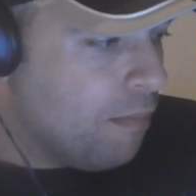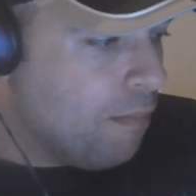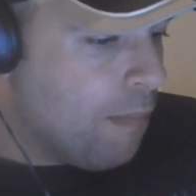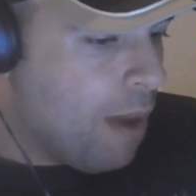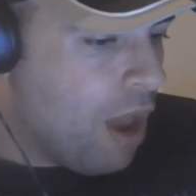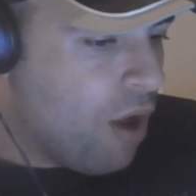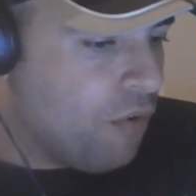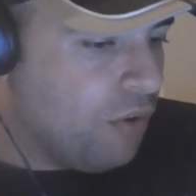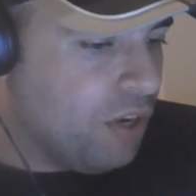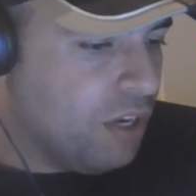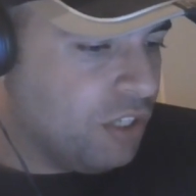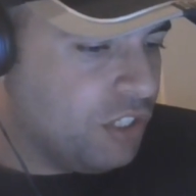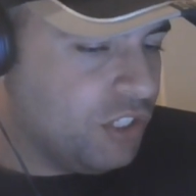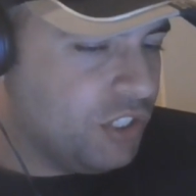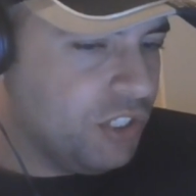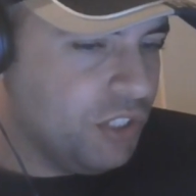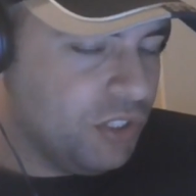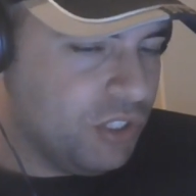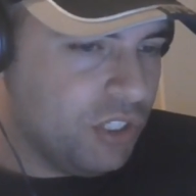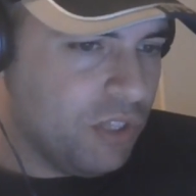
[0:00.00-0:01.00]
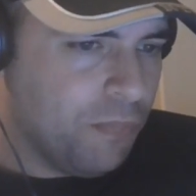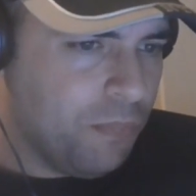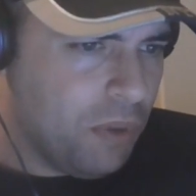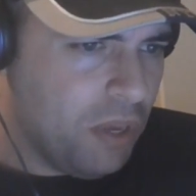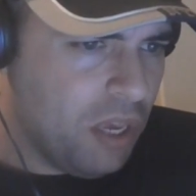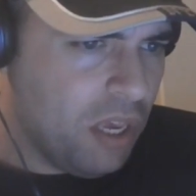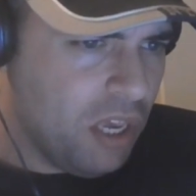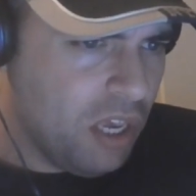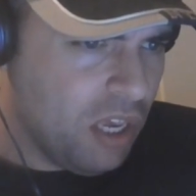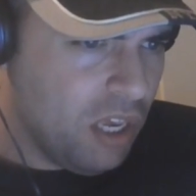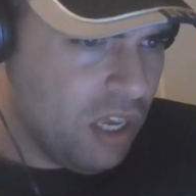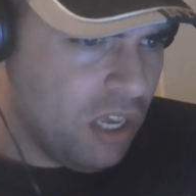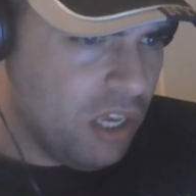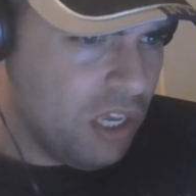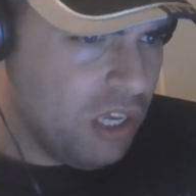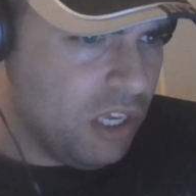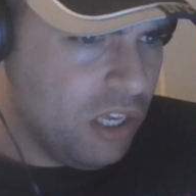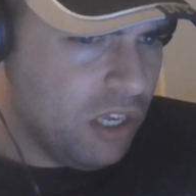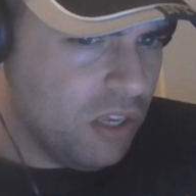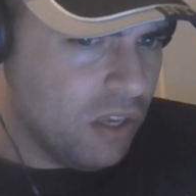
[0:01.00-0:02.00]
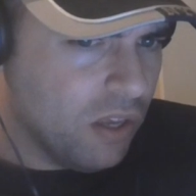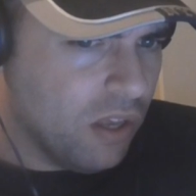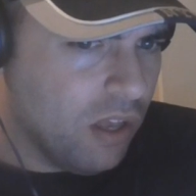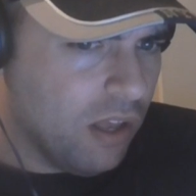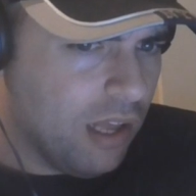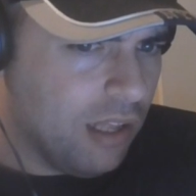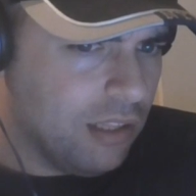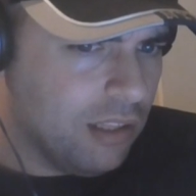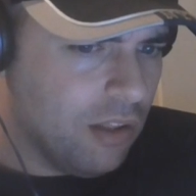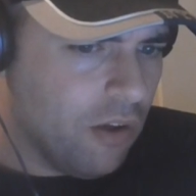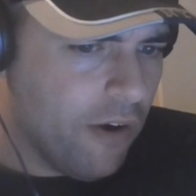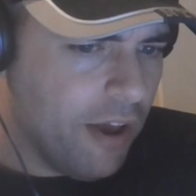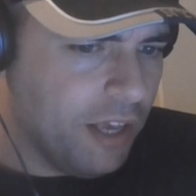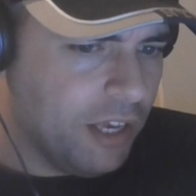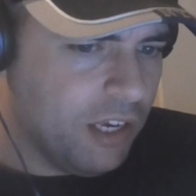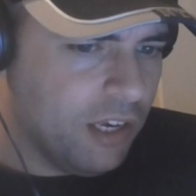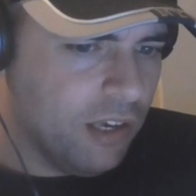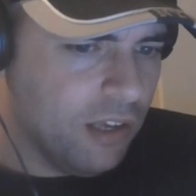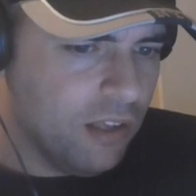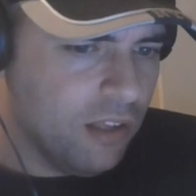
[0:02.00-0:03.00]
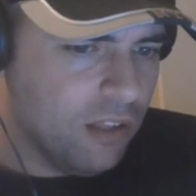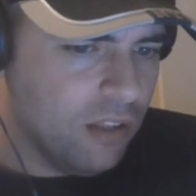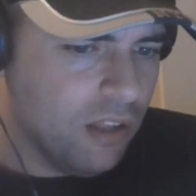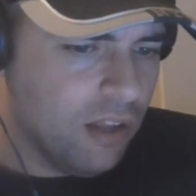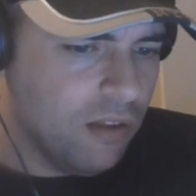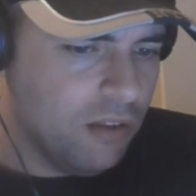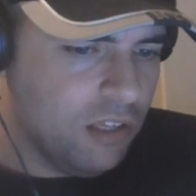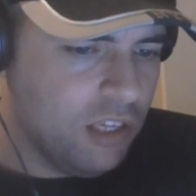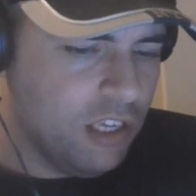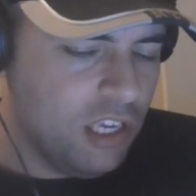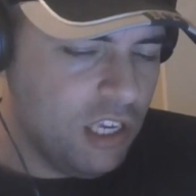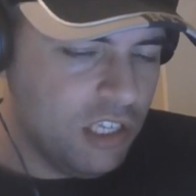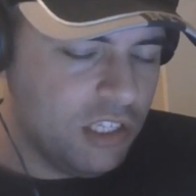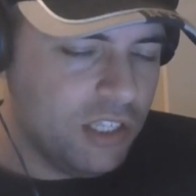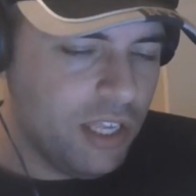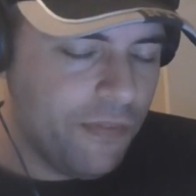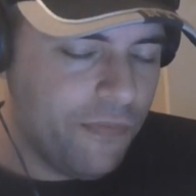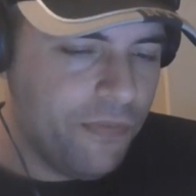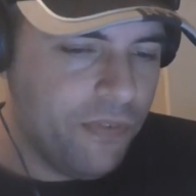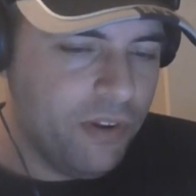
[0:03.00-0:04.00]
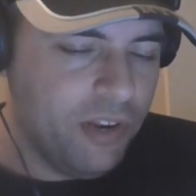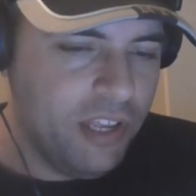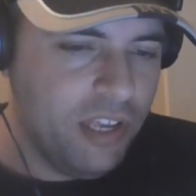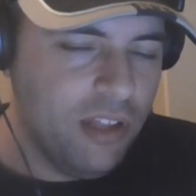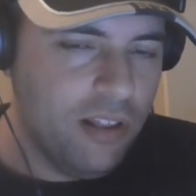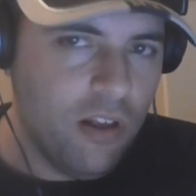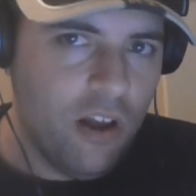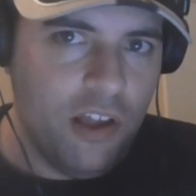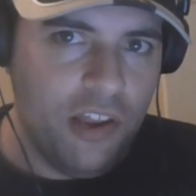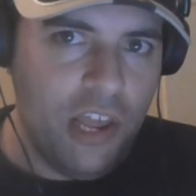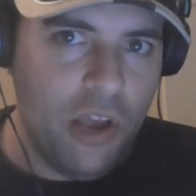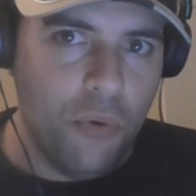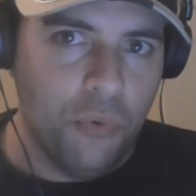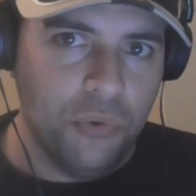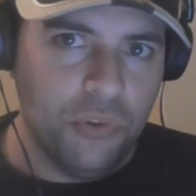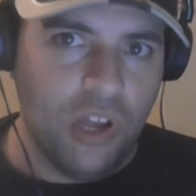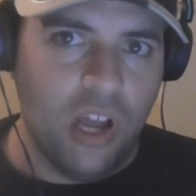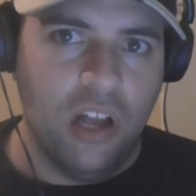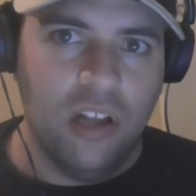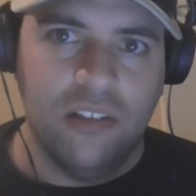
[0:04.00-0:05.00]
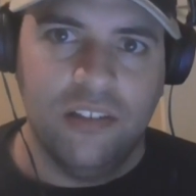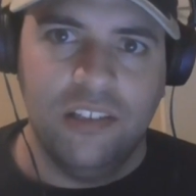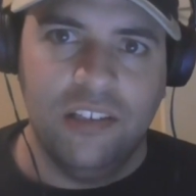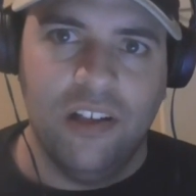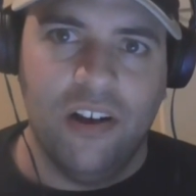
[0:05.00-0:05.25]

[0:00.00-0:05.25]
Marius seems to be a Lycan. He's definitely like an elder.